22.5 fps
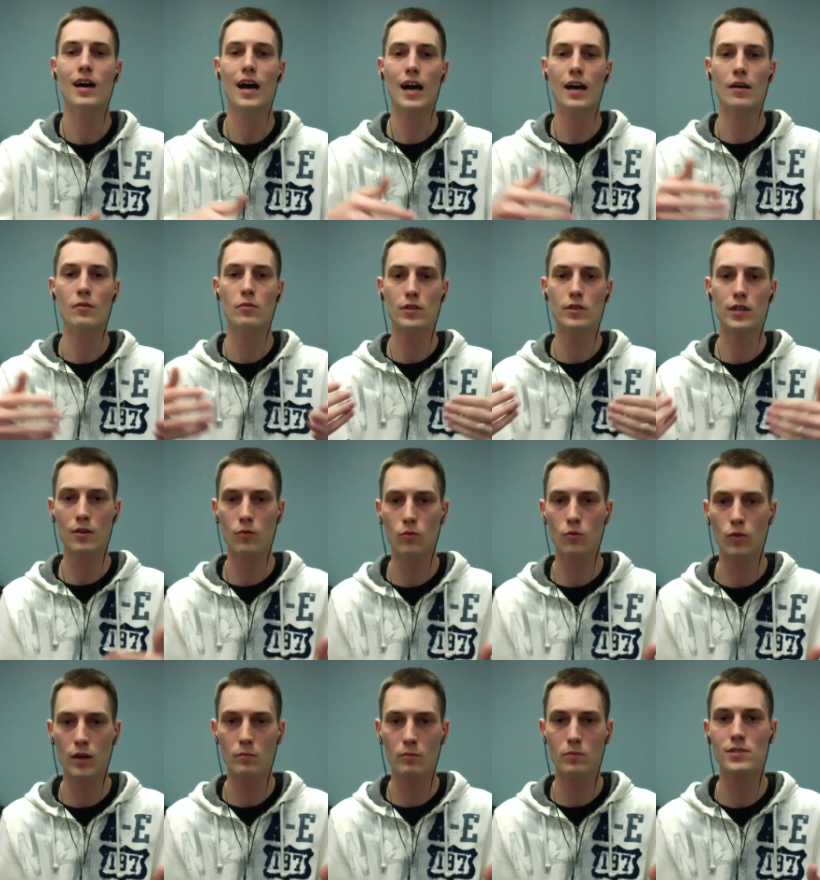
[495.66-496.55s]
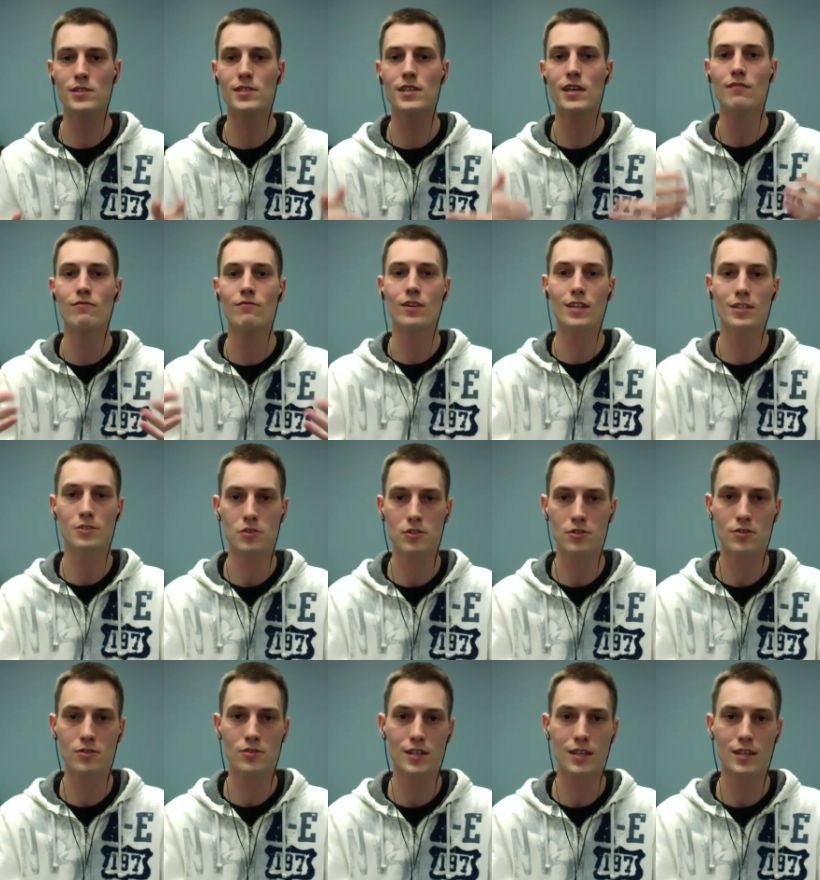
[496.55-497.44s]
I will get 1% for
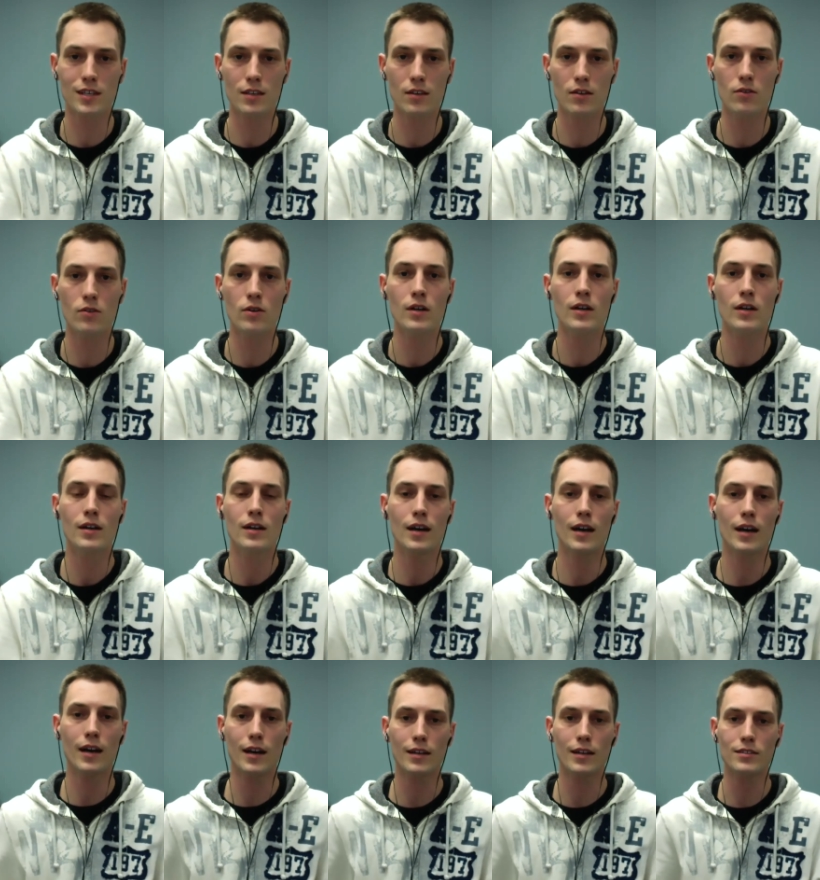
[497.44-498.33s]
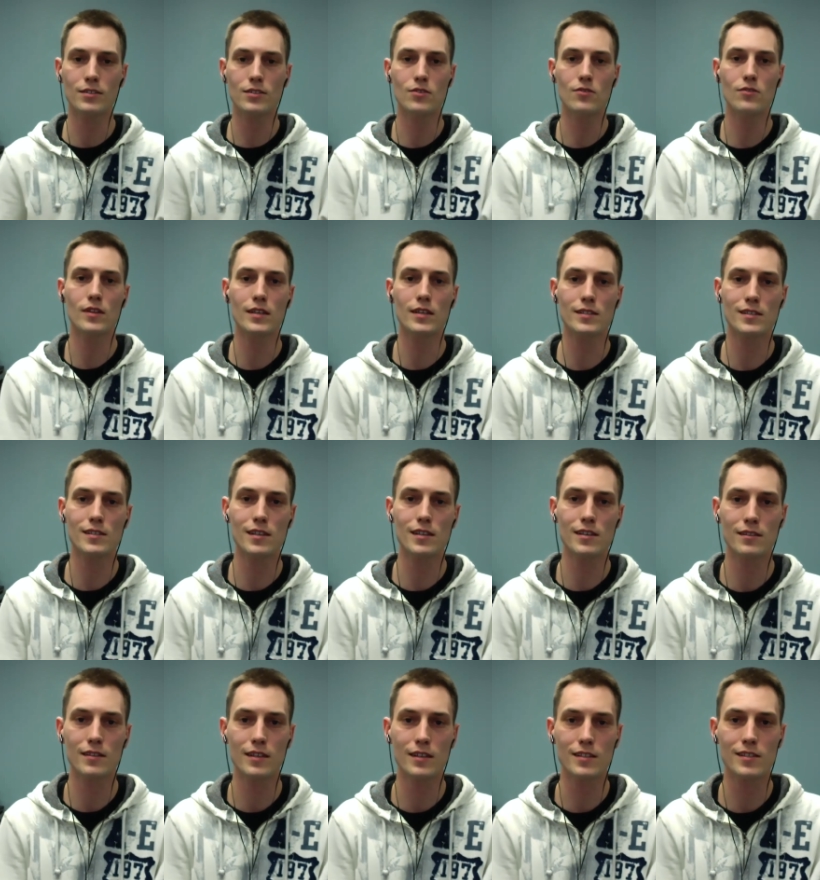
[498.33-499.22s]
introducing you to this
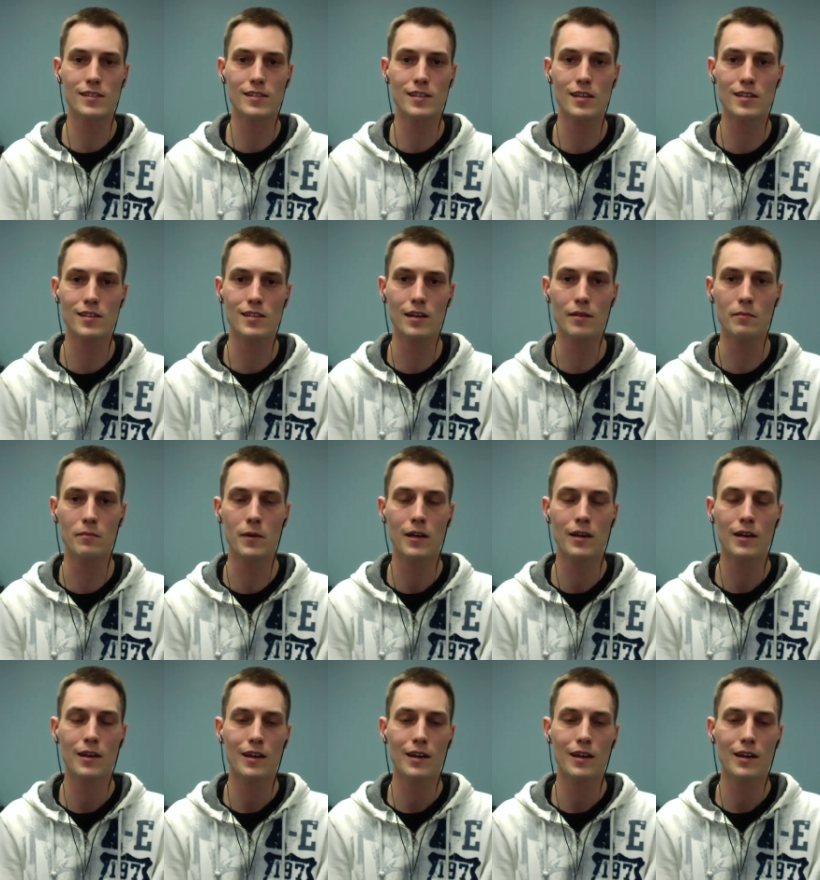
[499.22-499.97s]
system.